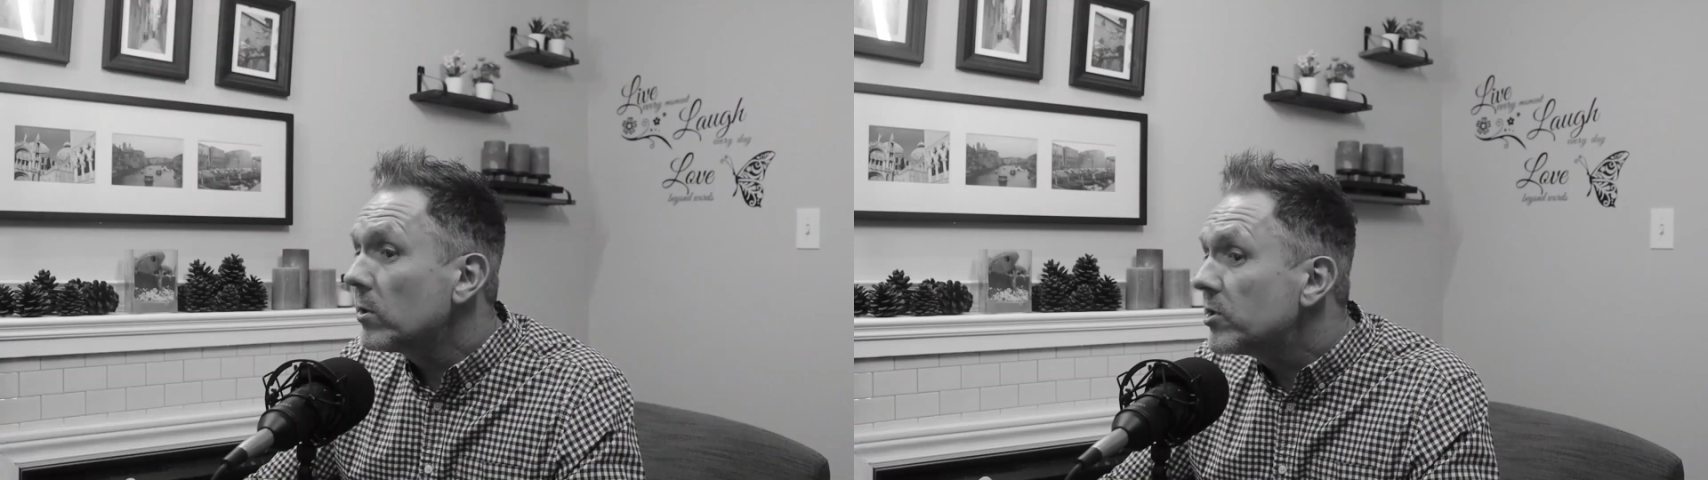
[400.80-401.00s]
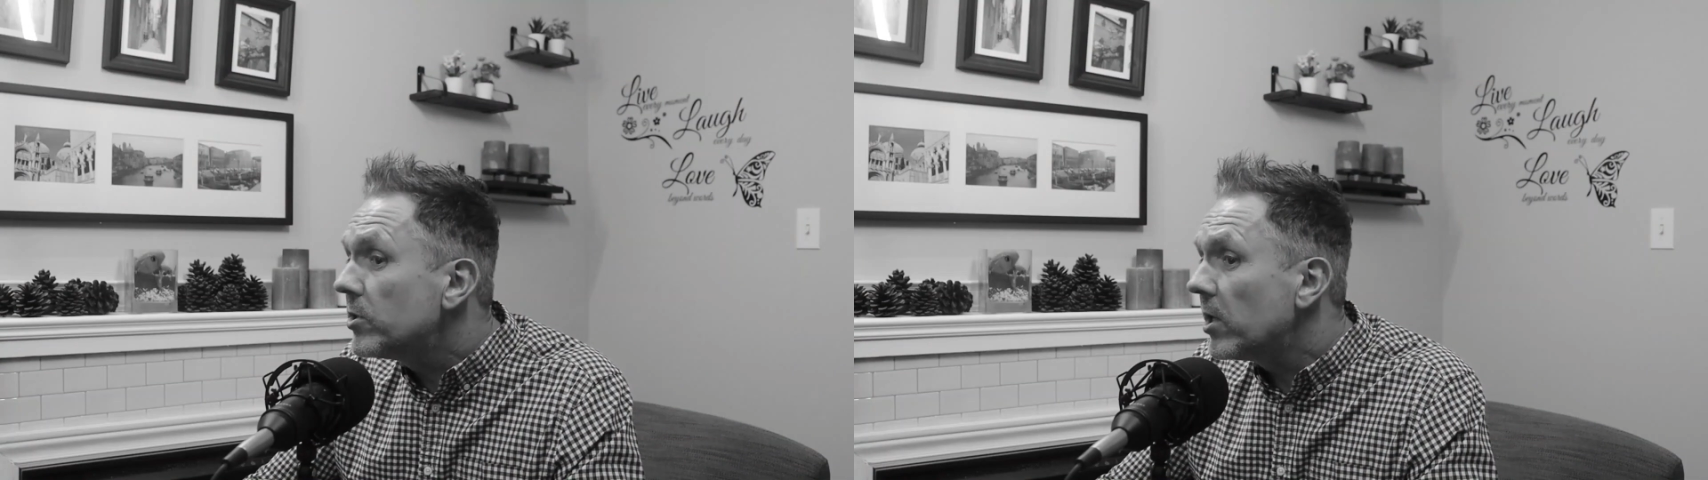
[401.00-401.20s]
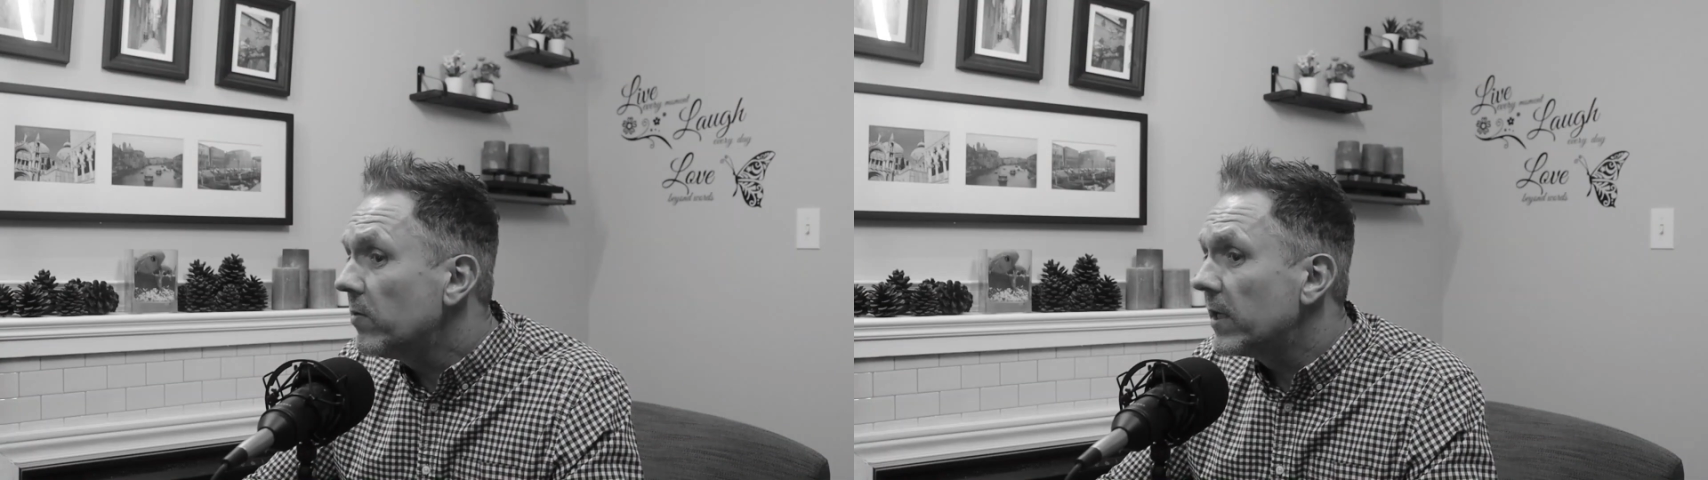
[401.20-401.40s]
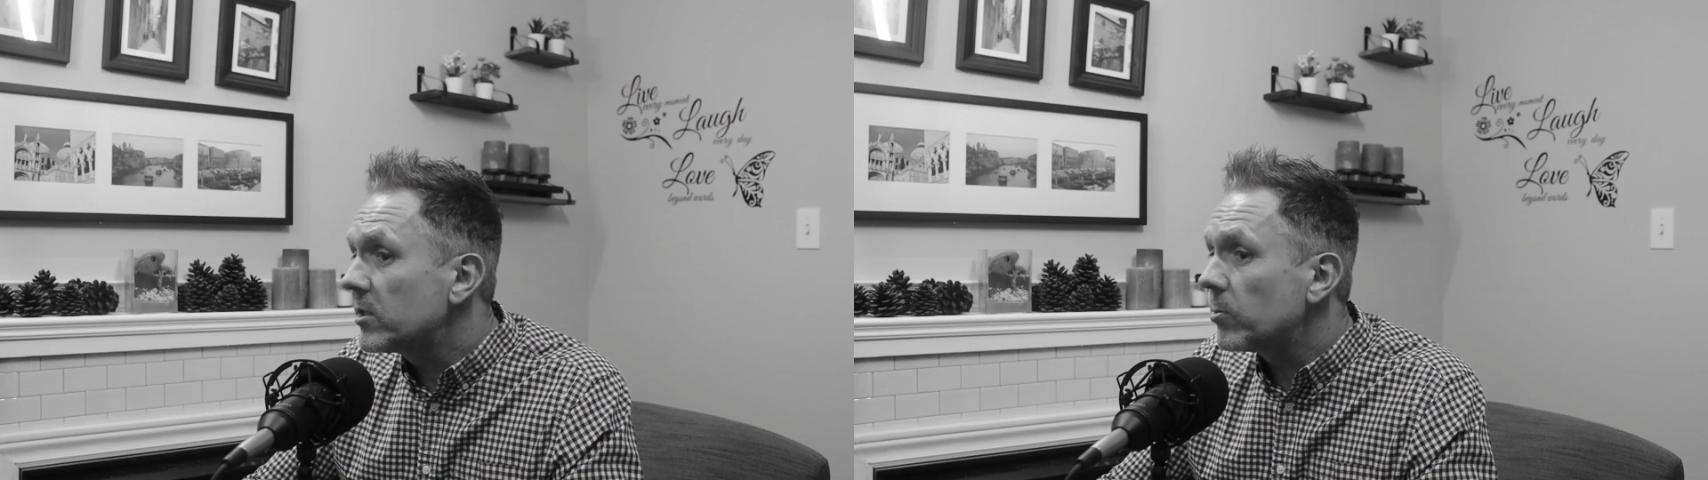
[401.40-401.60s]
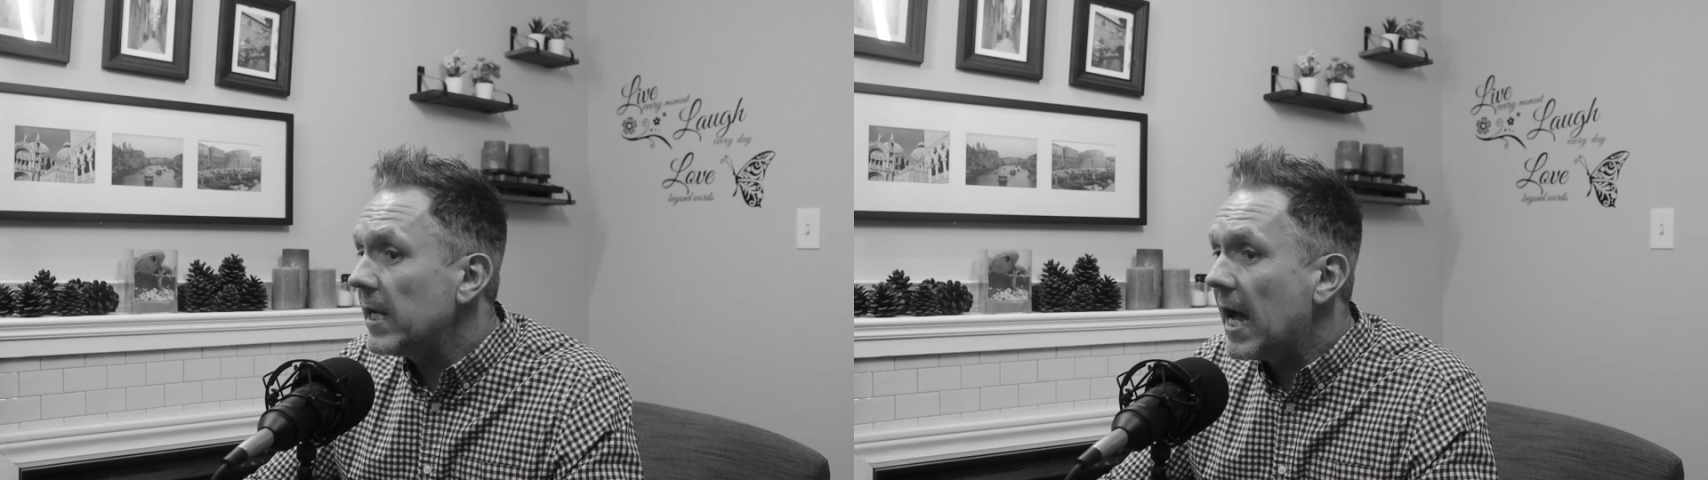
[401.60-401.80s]
order to do
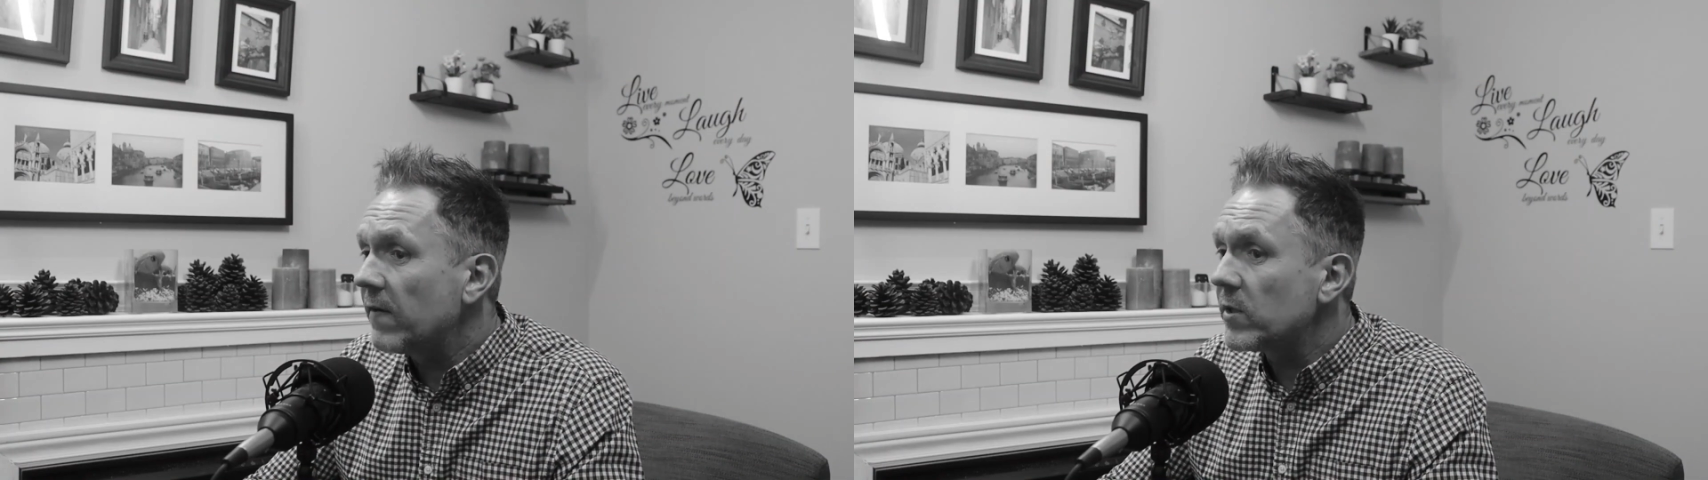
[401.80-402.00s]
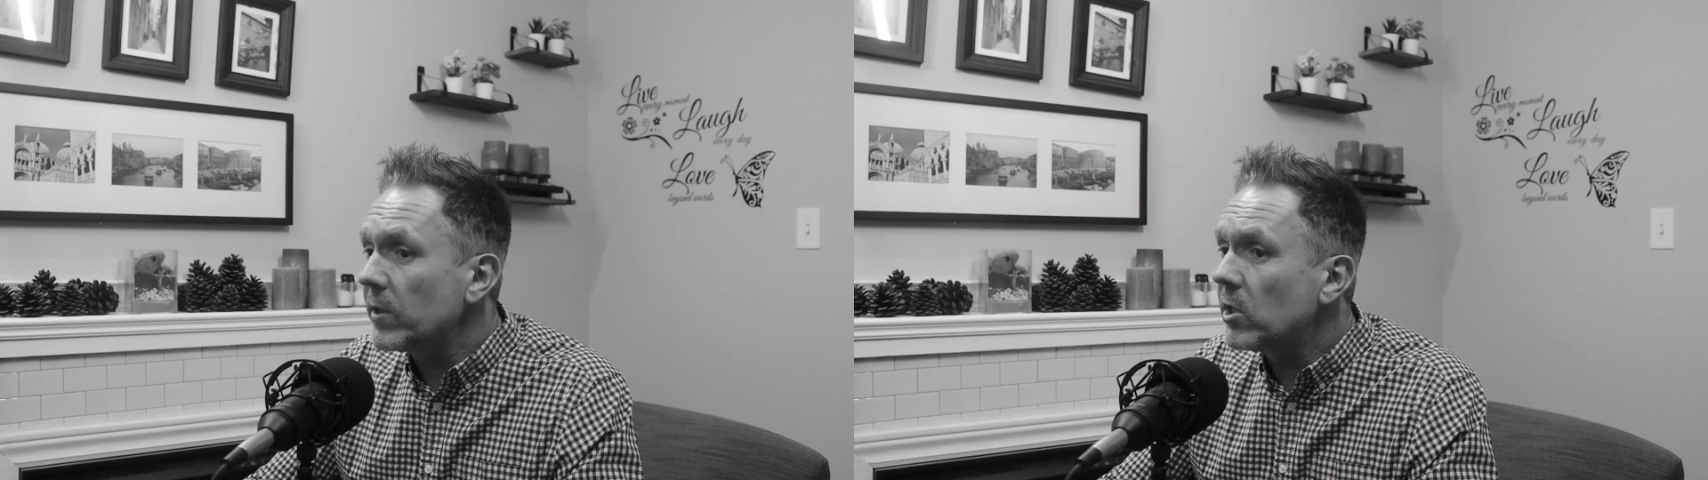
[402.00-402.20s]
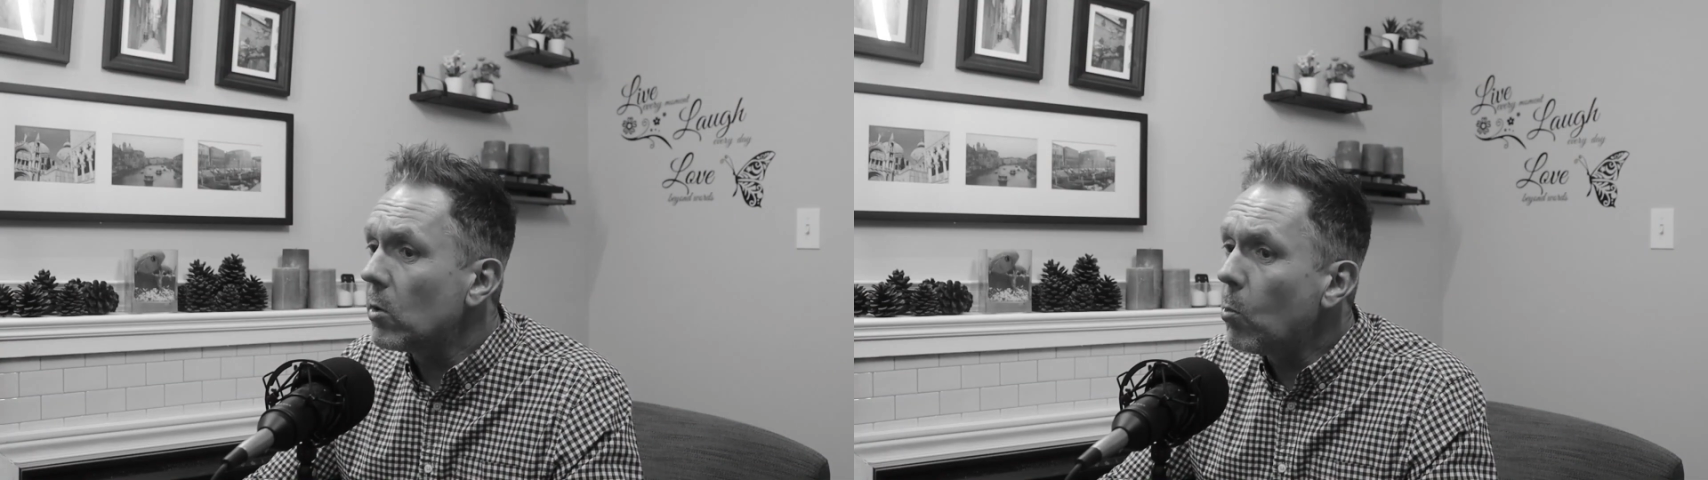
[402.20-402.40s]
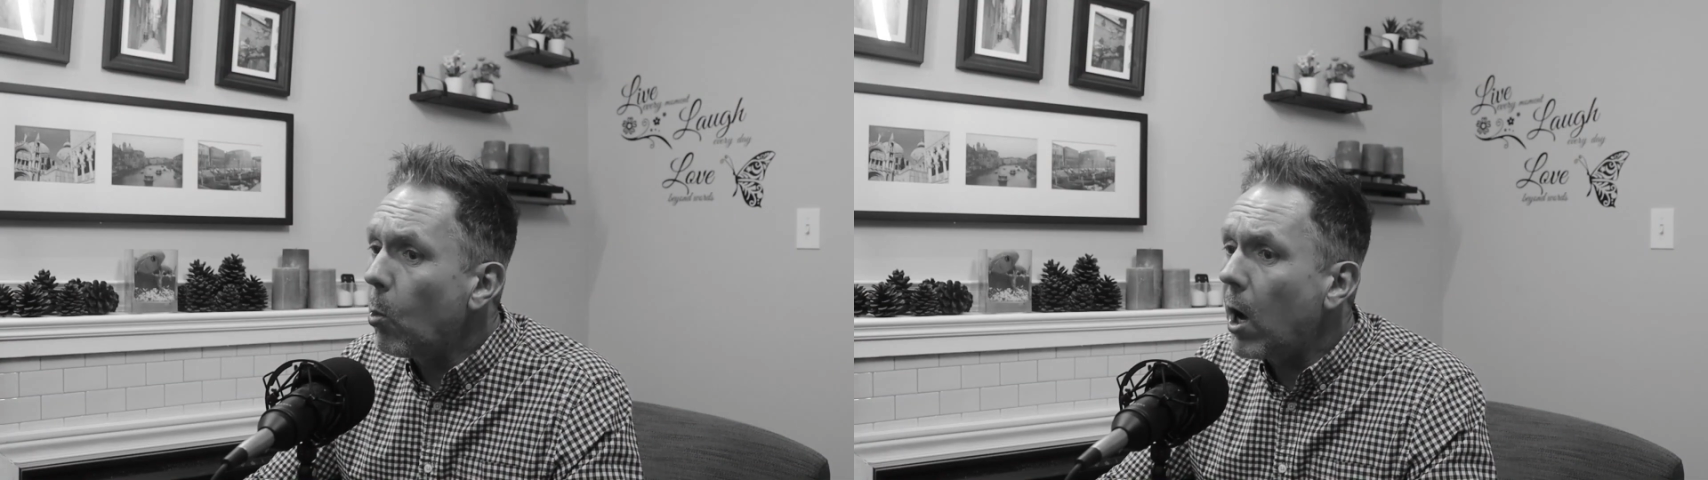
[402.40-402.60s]
this, we have to become